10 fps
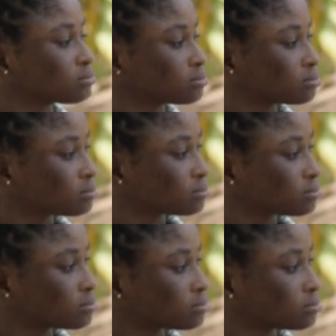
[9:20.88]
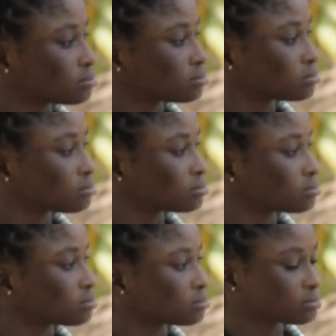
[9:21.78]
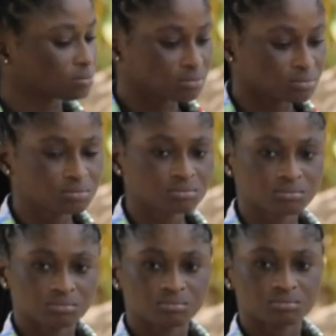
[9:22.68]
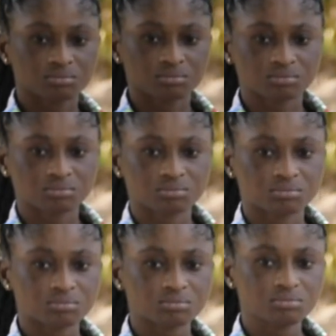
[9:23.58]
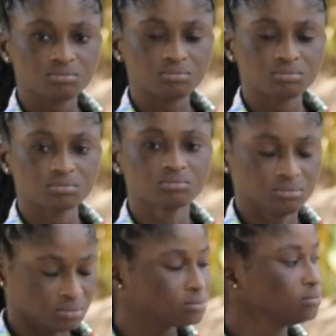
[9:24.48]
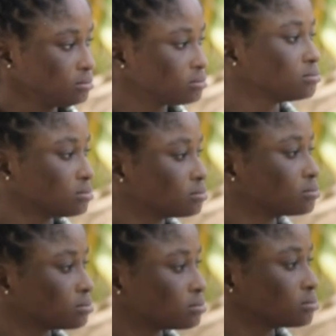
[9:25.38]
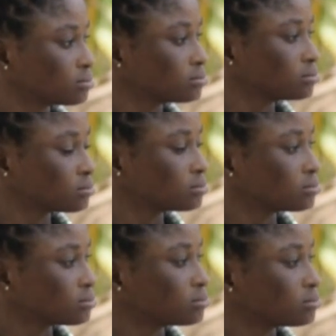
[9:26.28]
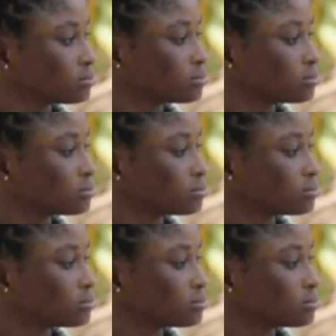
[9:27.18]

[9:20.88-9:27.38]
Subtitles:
The person shown says nothing.